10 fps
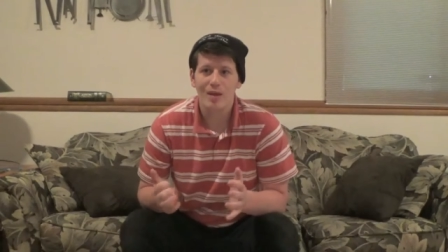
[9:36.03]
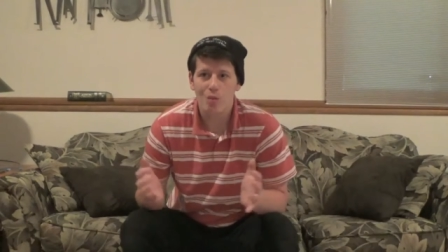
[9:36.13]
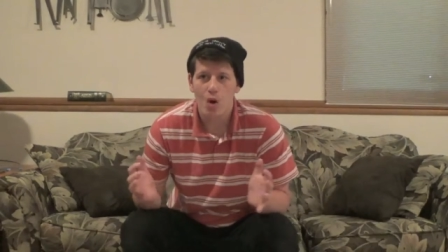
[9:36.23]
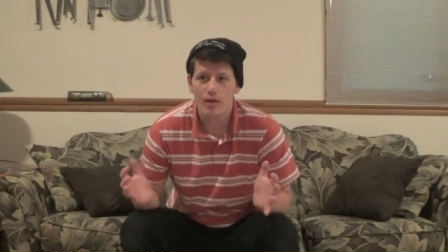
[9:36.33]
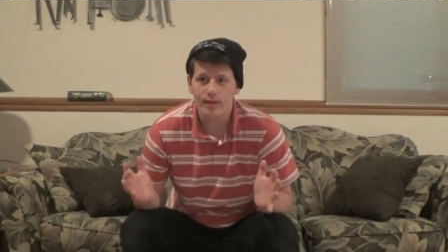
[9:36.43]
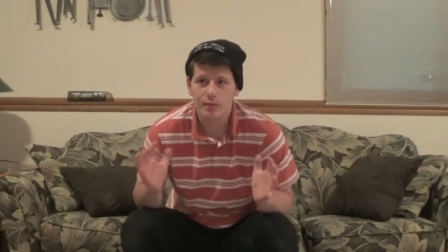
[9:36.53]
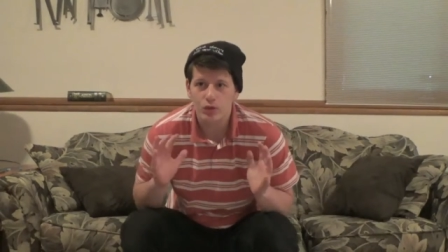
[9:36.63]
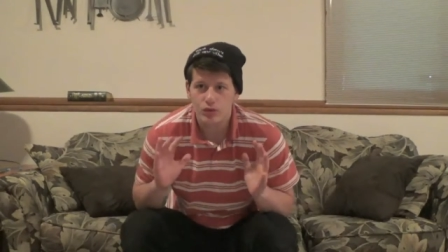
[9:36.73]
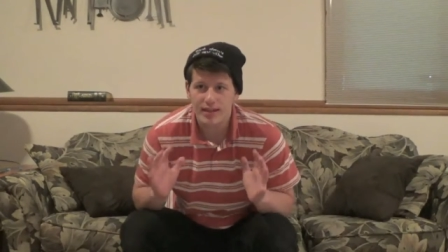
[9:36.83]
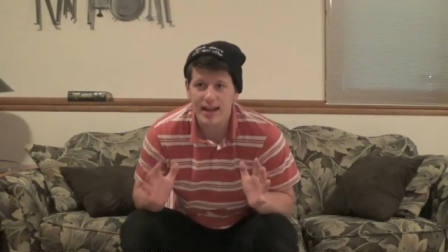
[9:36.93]
They want them
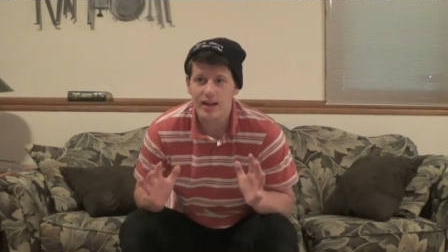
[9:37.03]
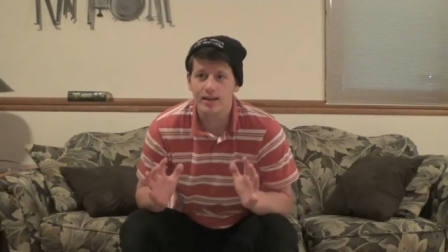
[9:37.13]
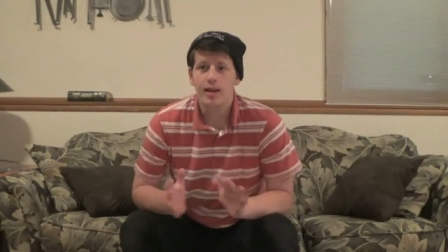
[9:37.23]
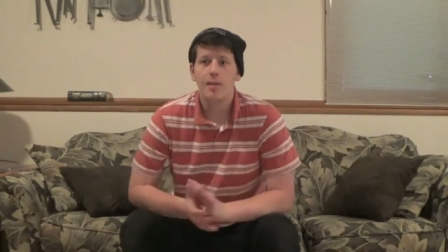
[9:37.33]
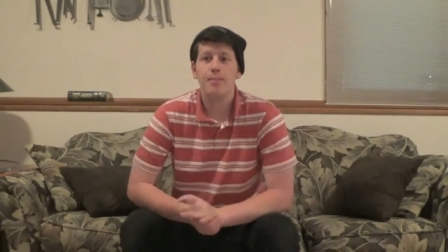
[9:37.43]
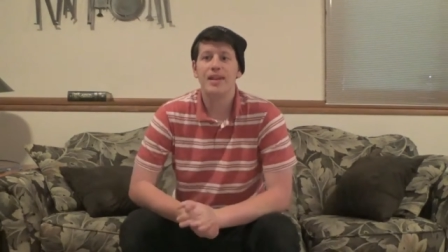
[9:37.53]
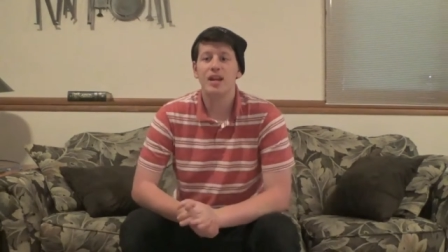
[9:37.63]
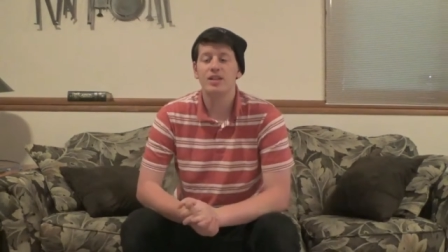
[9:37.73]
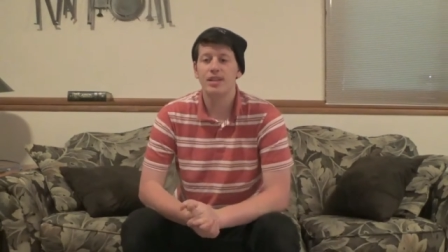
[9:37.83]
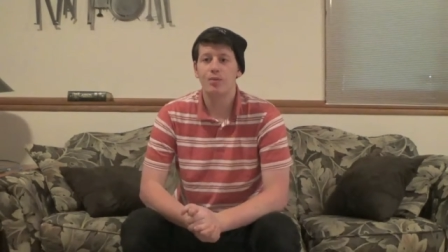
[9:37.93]
to date
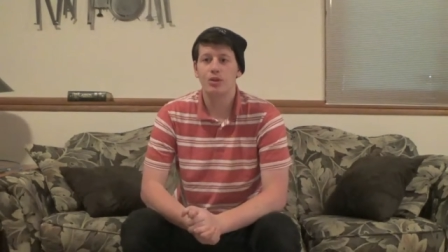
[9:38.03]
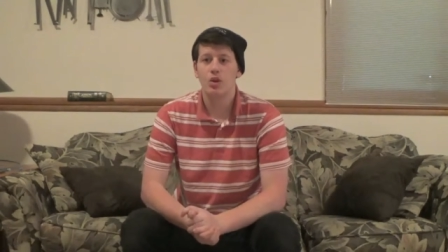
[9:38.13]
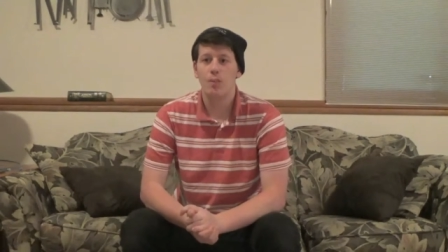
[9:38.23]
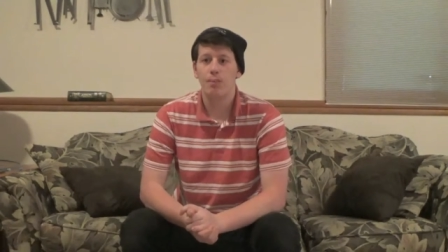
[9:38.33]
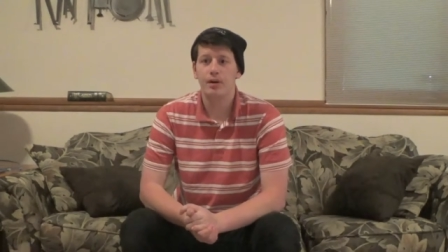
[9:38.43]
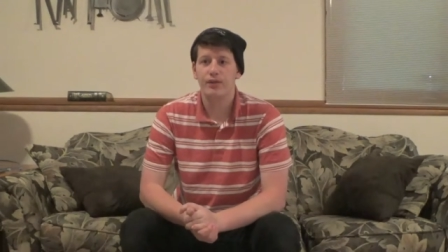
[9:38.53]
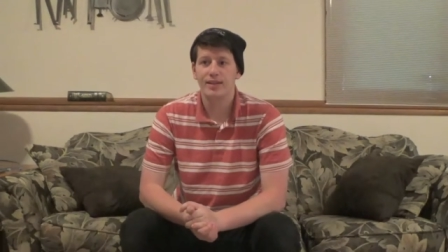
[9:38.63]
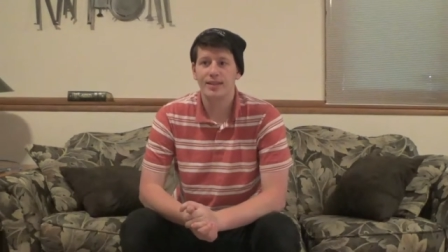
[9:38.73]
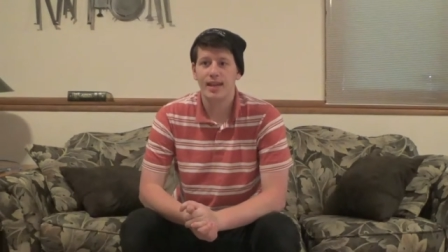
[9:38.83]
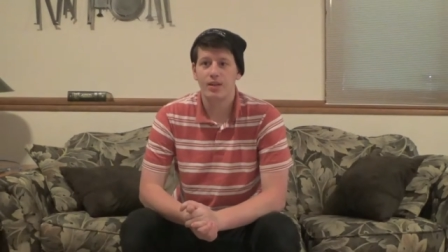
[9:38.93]
because they were so
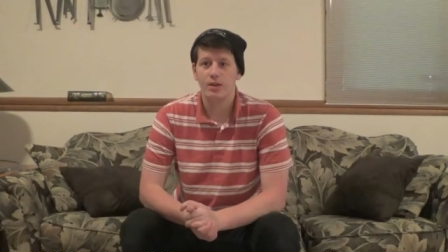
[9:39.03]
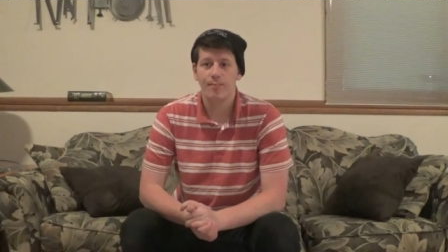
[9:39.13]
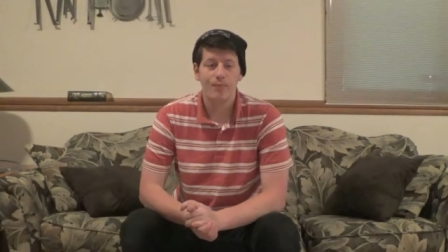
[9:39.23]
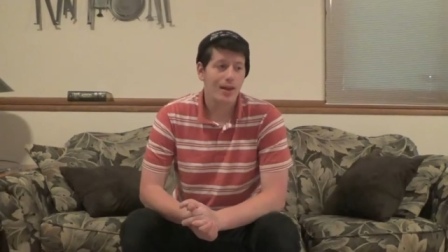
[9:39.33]
perfect together.